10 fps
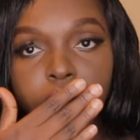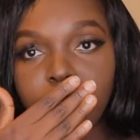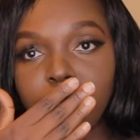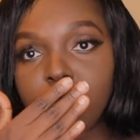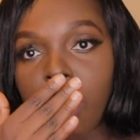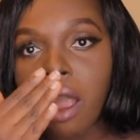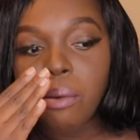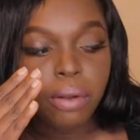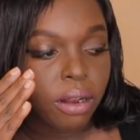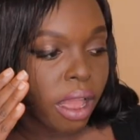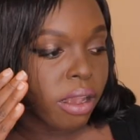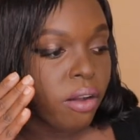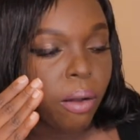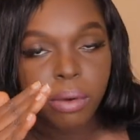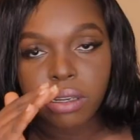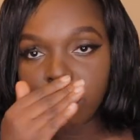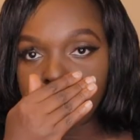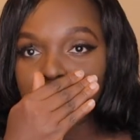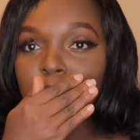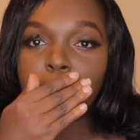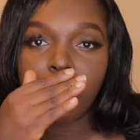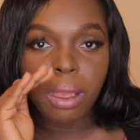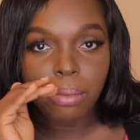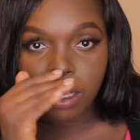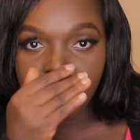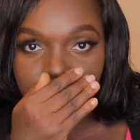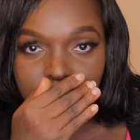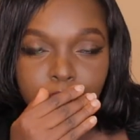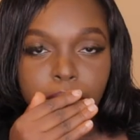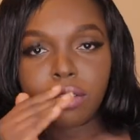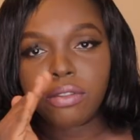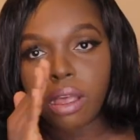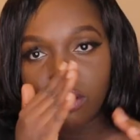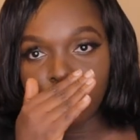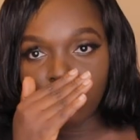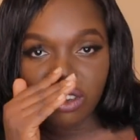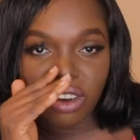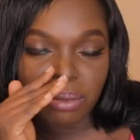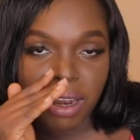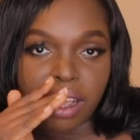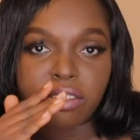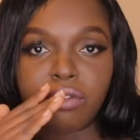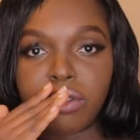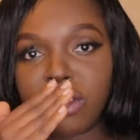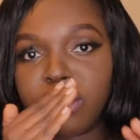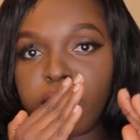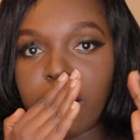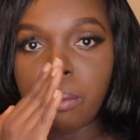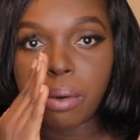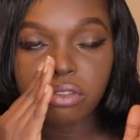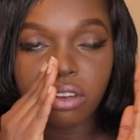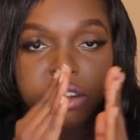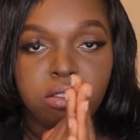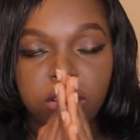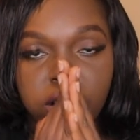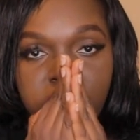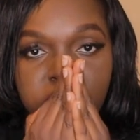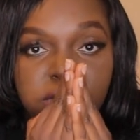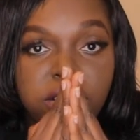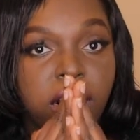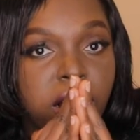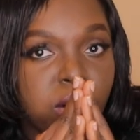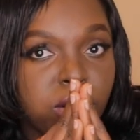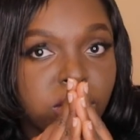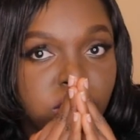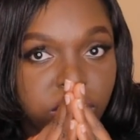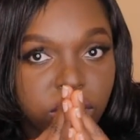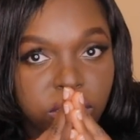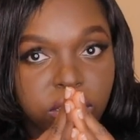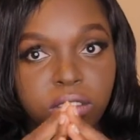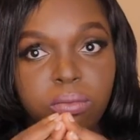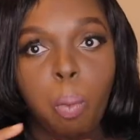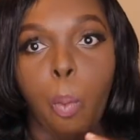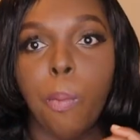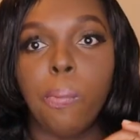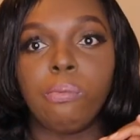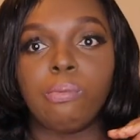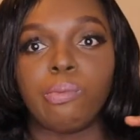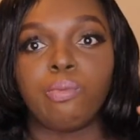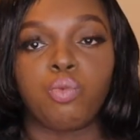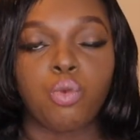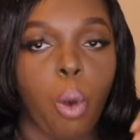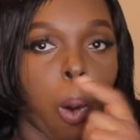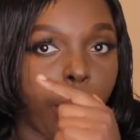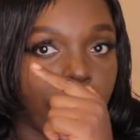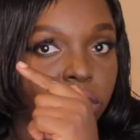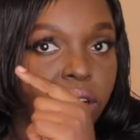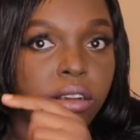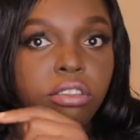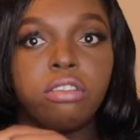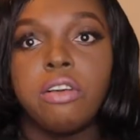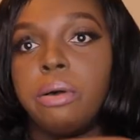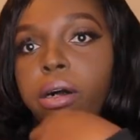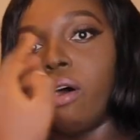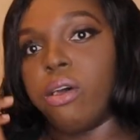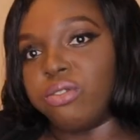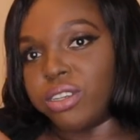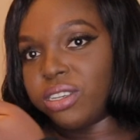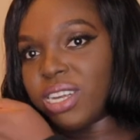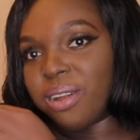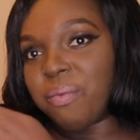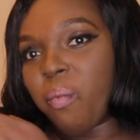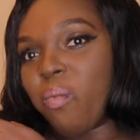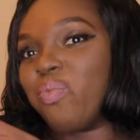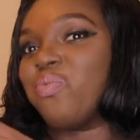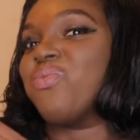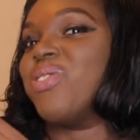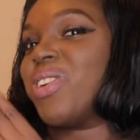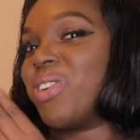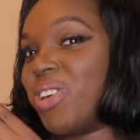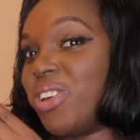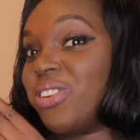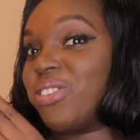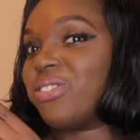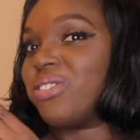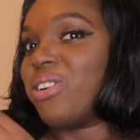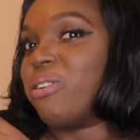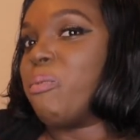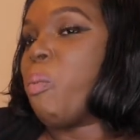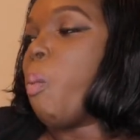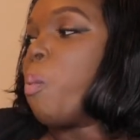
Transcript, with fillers: Subscribe, like, comment. Let me eat in peace. See you on my next video. I'm actually doing a living alone series. All that over here, Jackie Aina style.